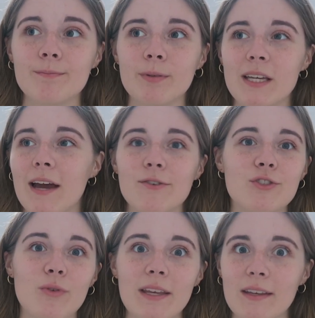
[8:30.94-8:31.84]
But yeah, it
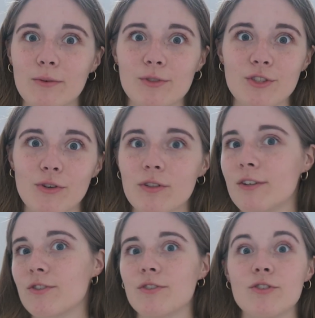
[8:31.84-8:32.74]
was great that it was so
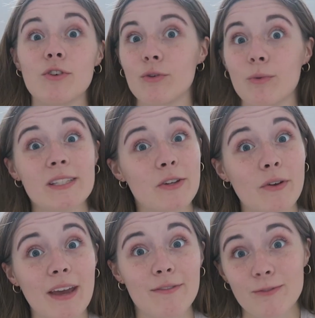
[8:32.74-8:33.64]
close because you could always go
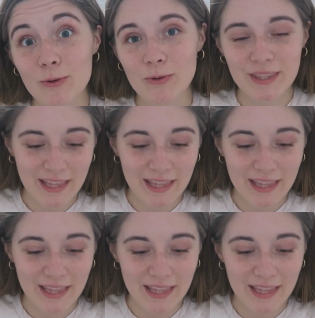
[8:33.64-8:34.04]
get food